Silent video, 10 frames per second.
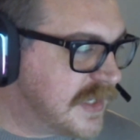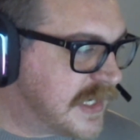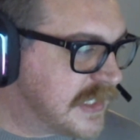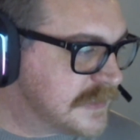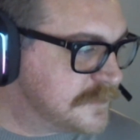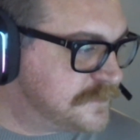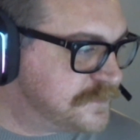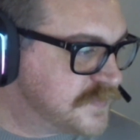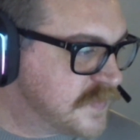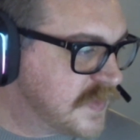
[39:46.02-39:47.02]
um,
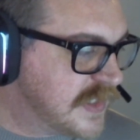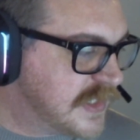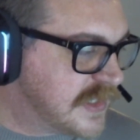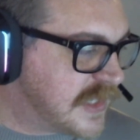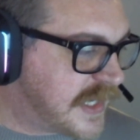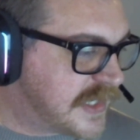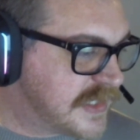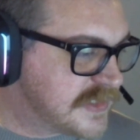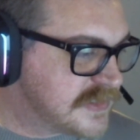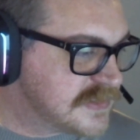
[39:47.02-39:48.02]
like
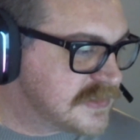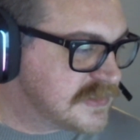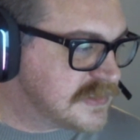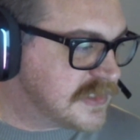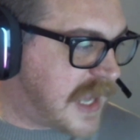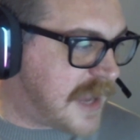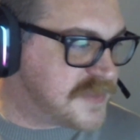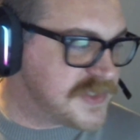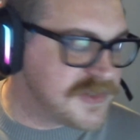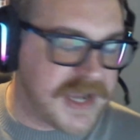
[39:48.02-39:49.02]

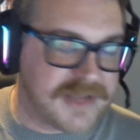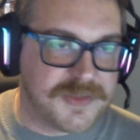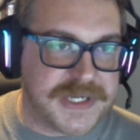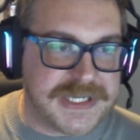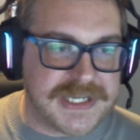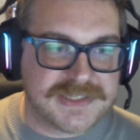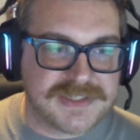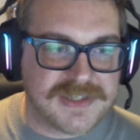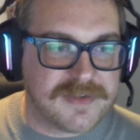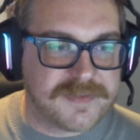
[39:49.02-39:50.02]
abstract 3D
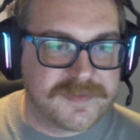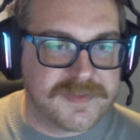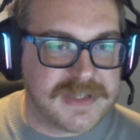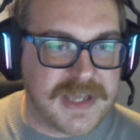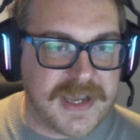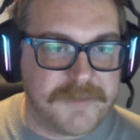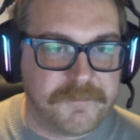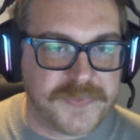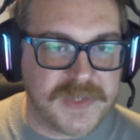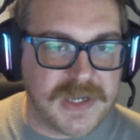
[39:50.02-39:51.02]
stuff that
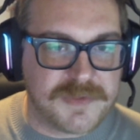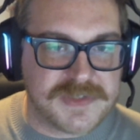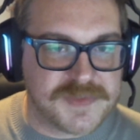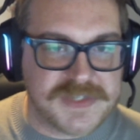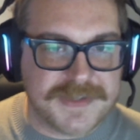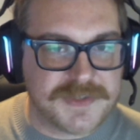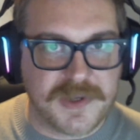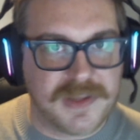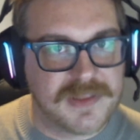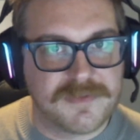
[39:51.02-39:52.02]
I was obsessed
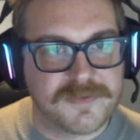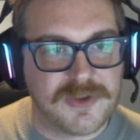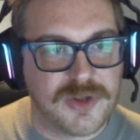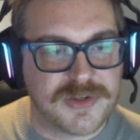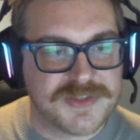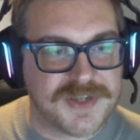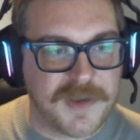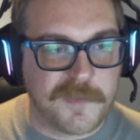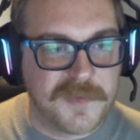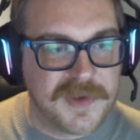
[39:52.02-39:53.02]
with for a long
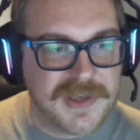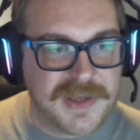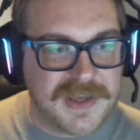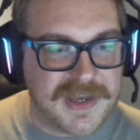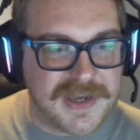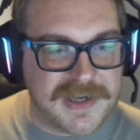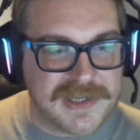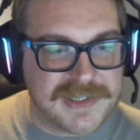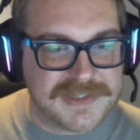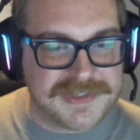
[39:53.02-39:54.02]
time,
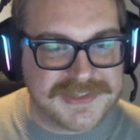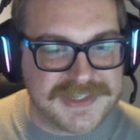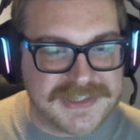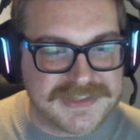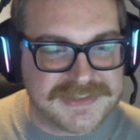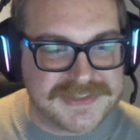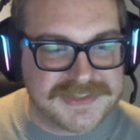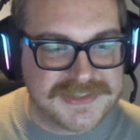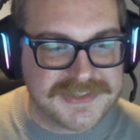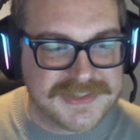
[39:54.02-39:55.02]
and
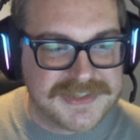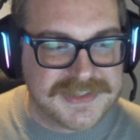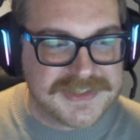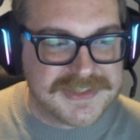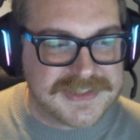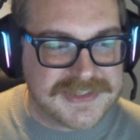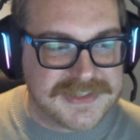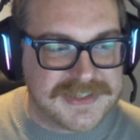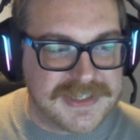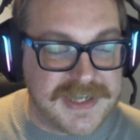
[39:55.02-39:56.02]

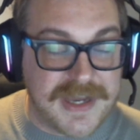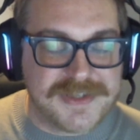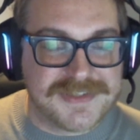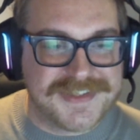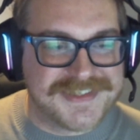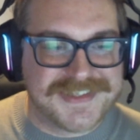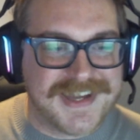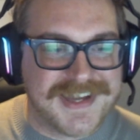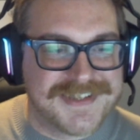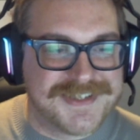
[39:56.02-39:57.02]
now he's
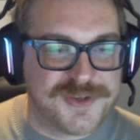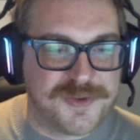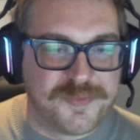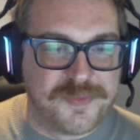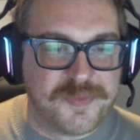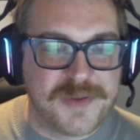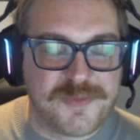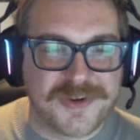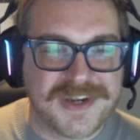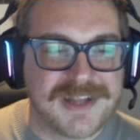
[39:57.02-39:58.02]
started to do a bit
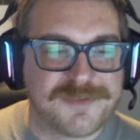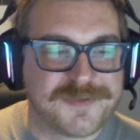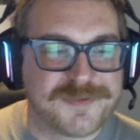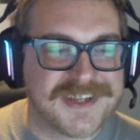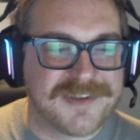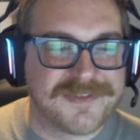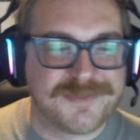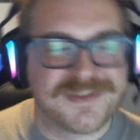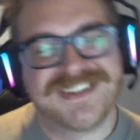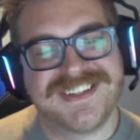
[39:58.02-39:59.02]
more colorful stuff, and
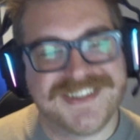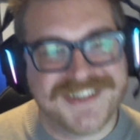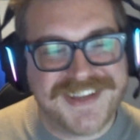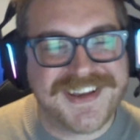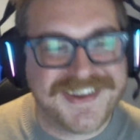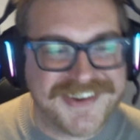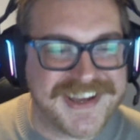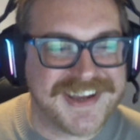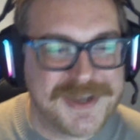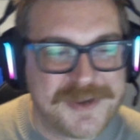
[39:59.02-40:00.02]
I'm like, yeah,
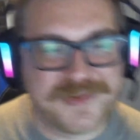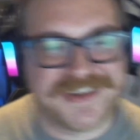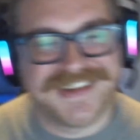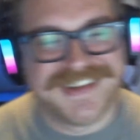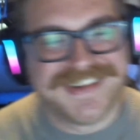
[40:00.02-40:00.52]
okay, but